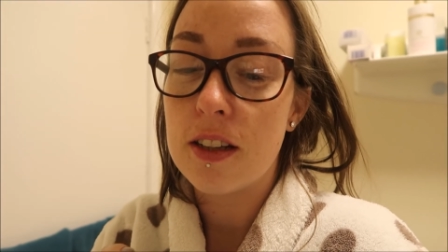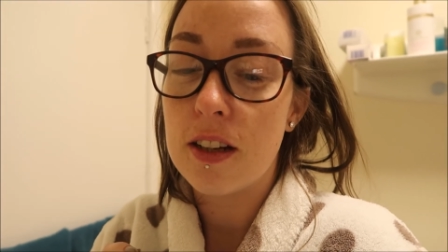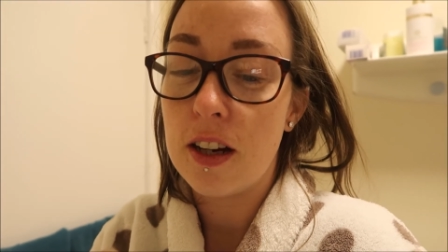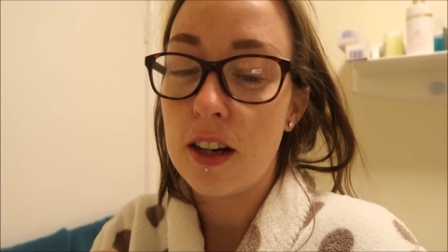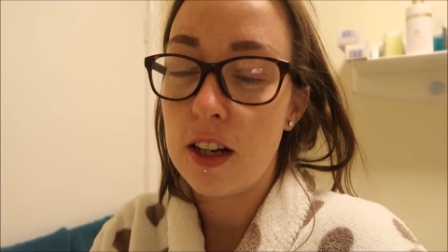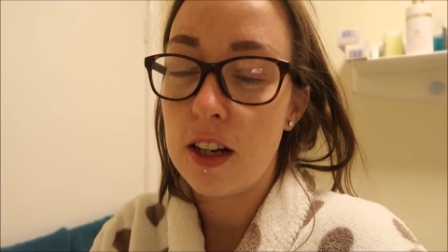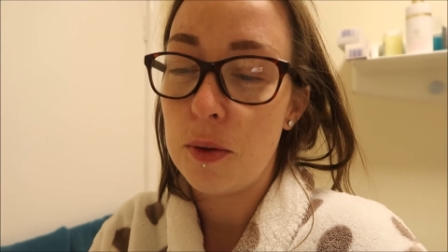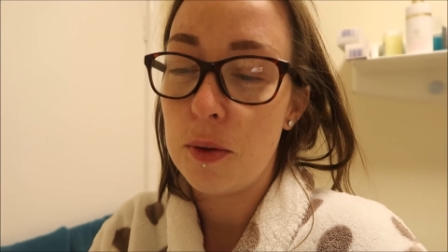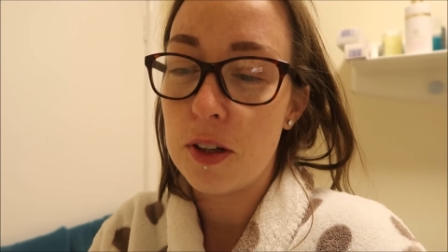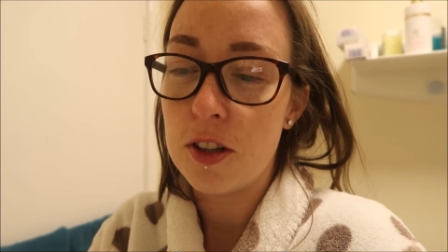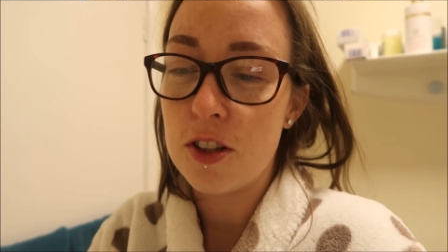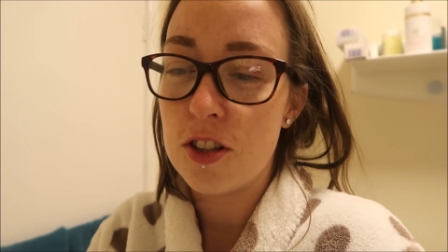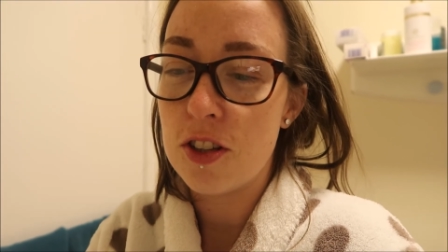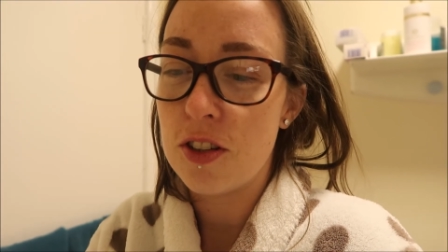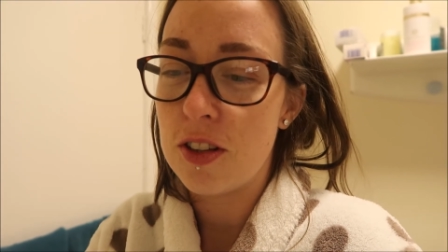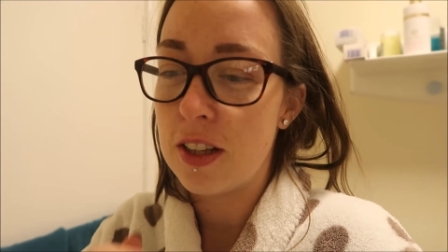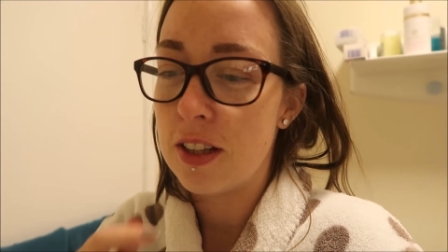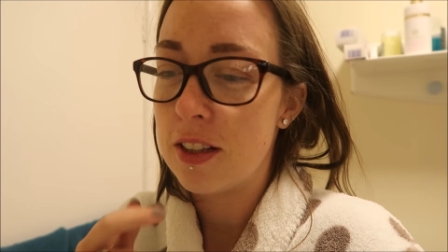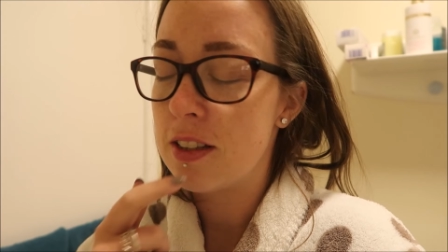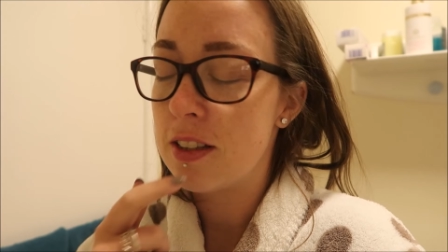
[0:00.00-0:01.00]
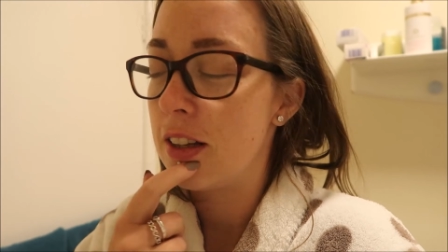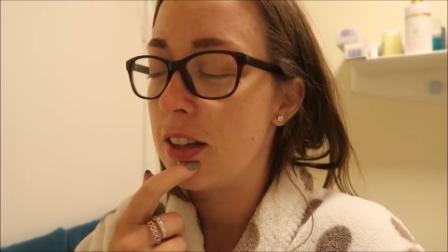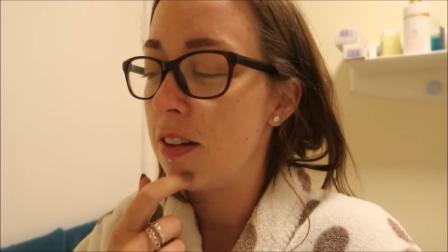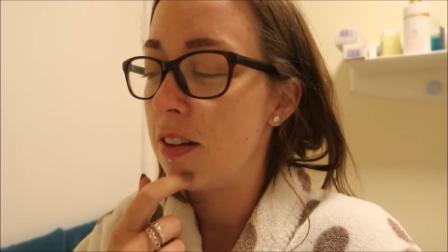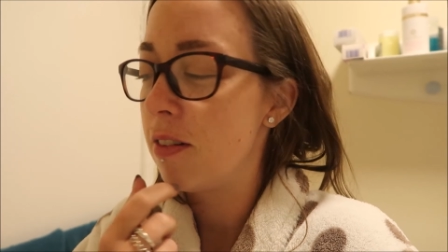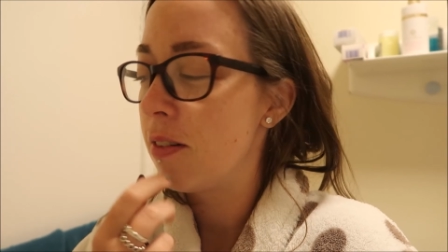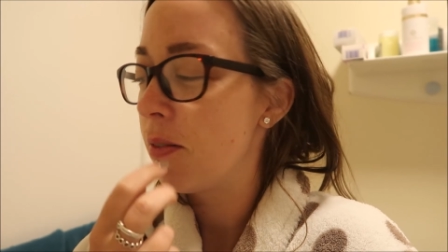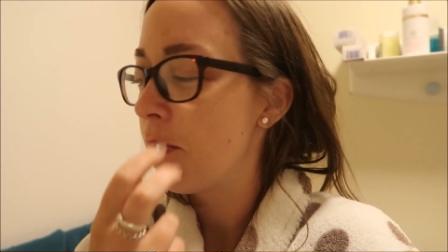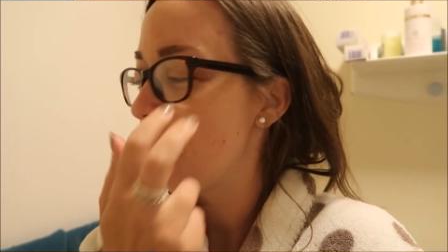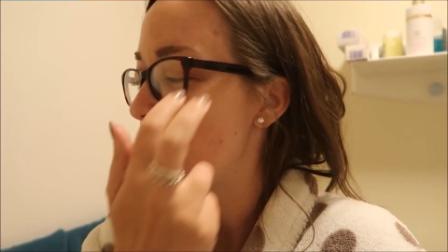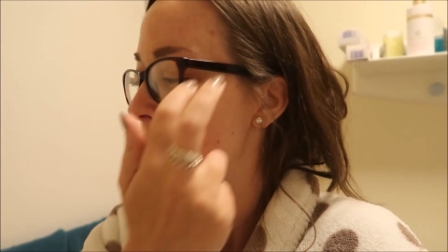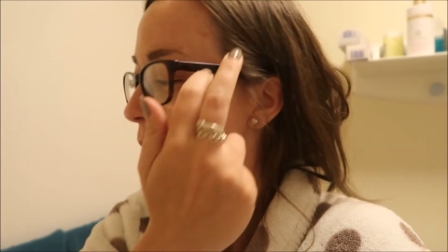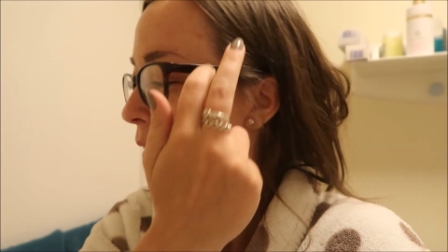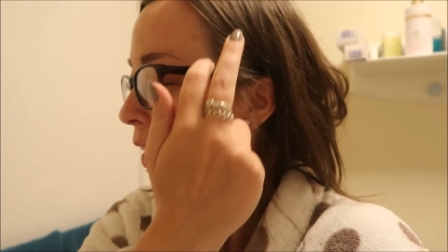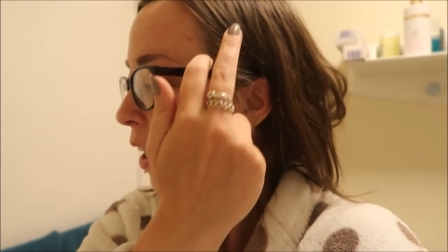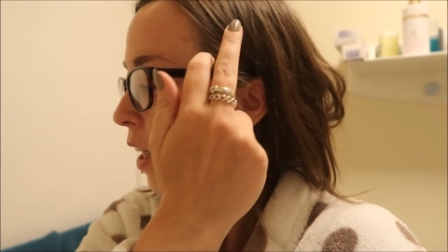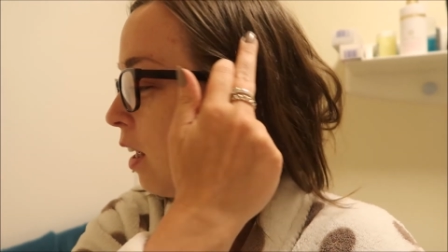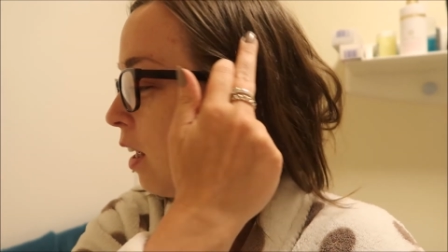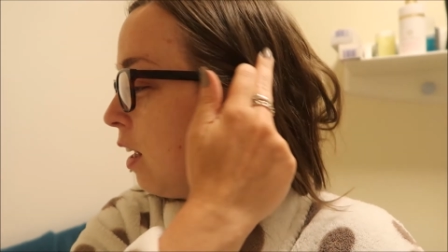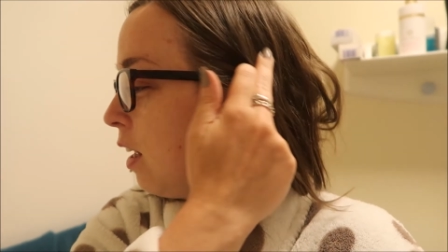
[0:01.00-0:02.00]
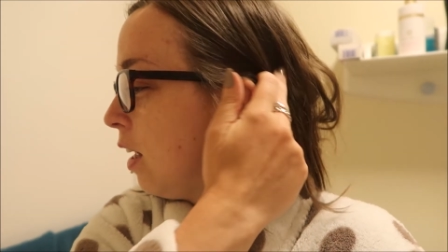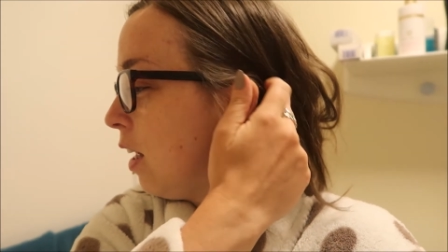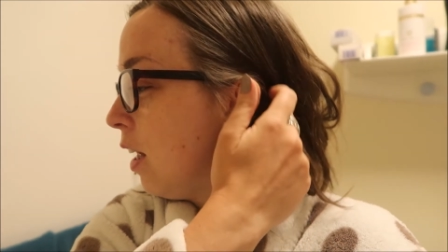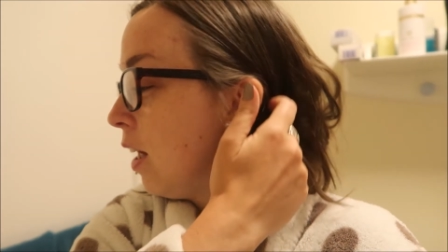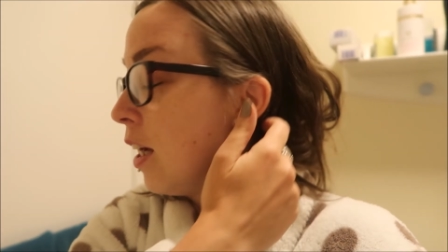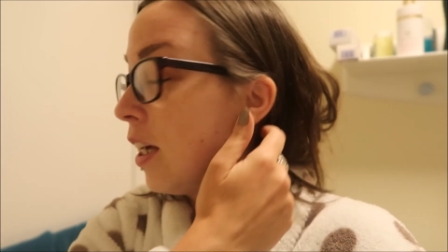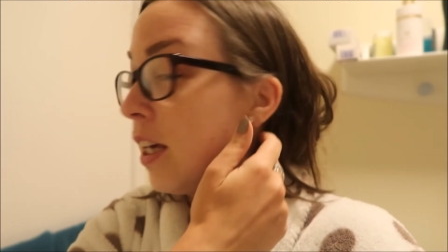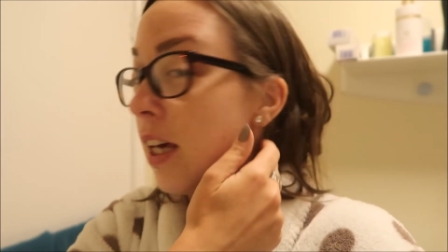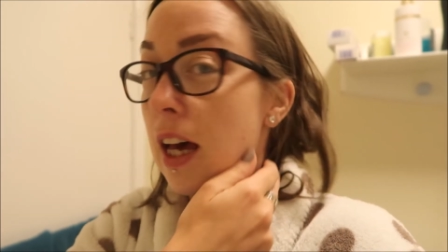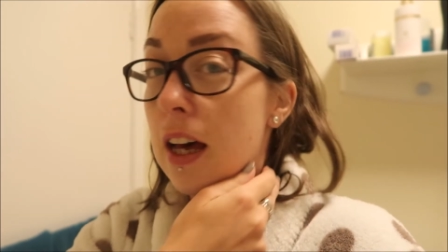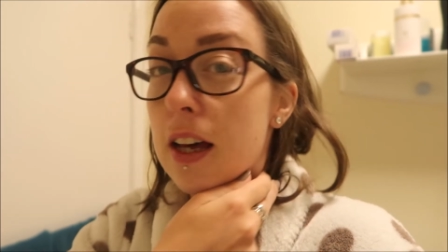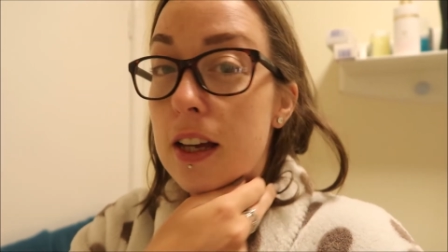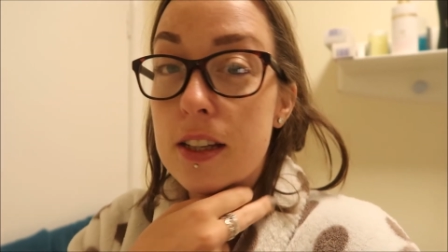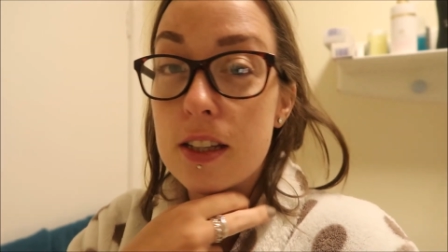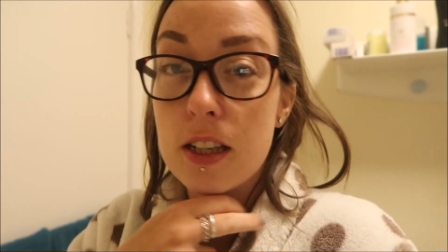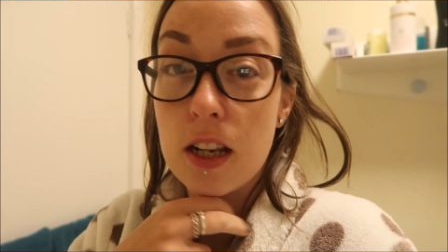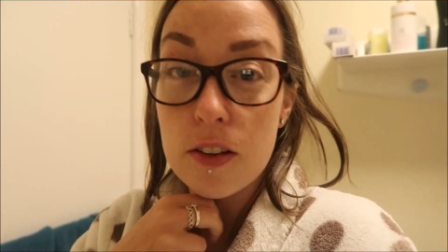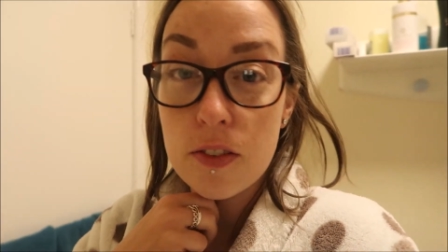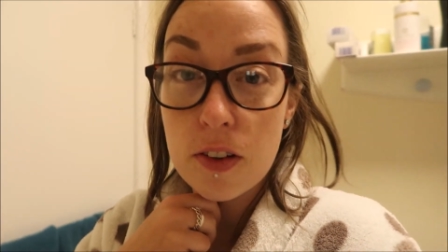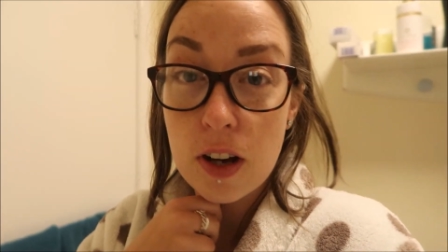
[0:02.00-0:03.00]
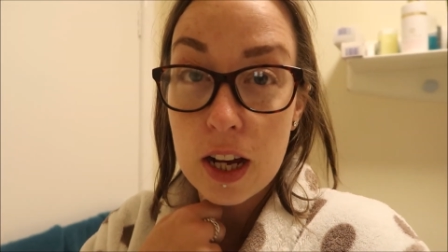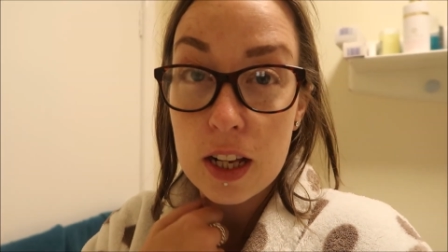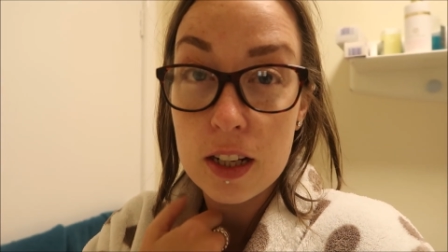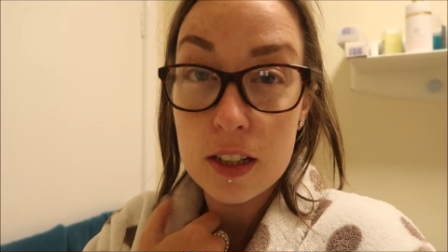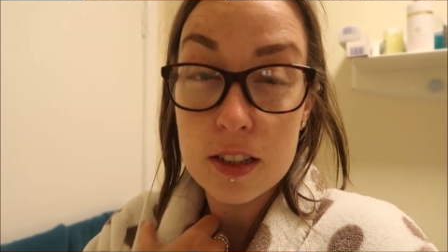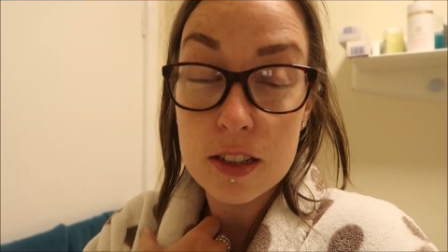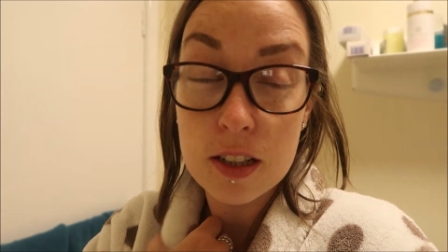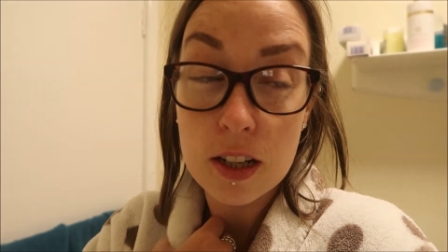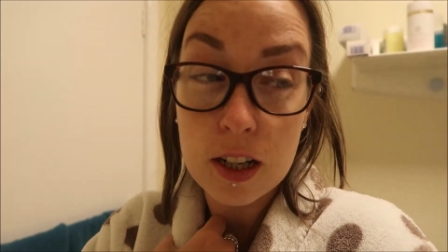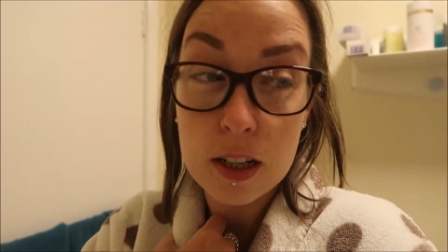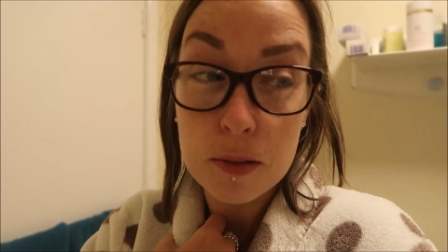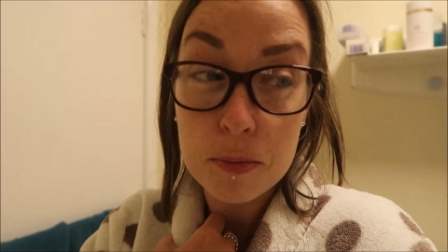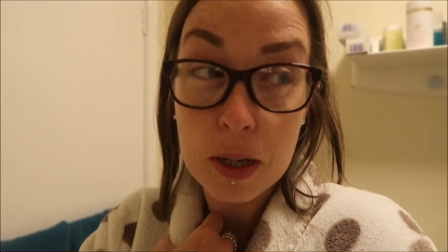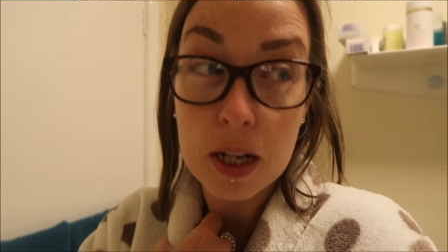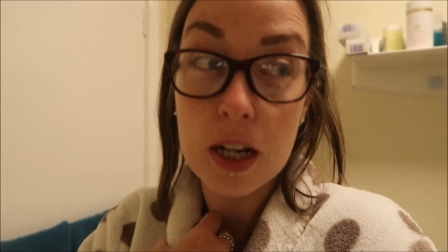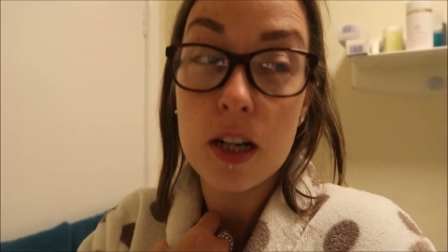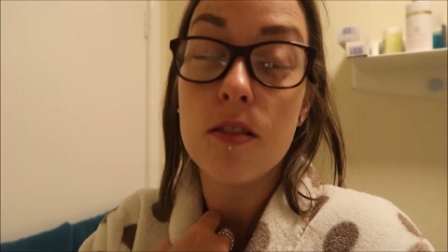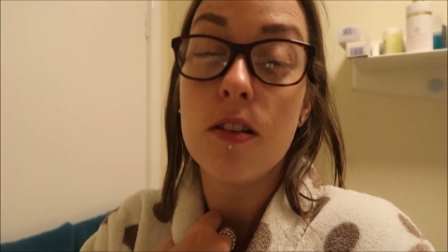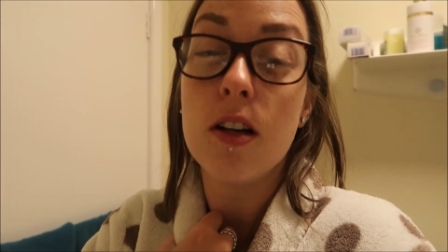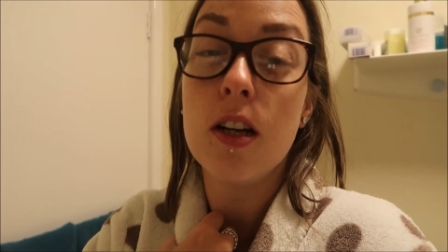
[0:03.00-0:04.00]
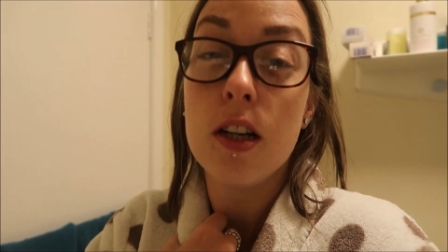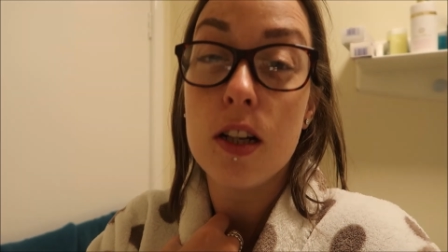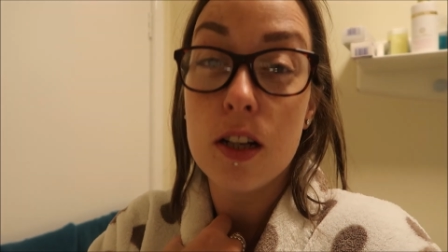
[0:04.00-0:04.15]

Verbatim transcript: I know we can do this. So yeah, it's Love Island time now.